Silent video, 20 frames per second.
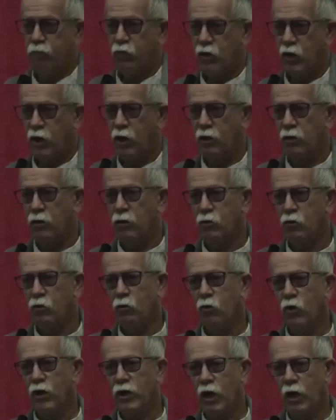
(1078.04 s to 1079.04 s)
And
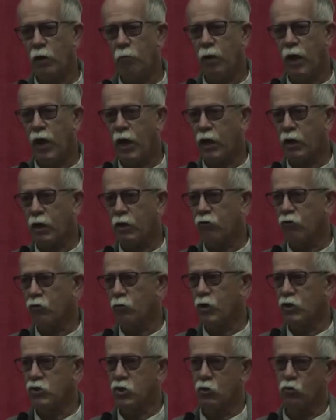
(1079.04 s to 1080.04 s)
when we came back,
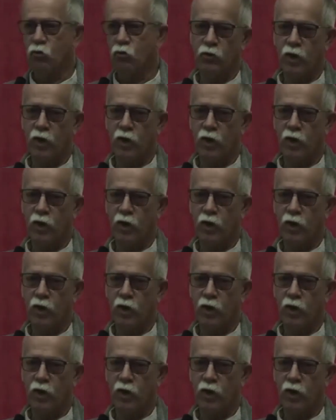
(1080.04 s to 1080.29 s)
everybody said, well,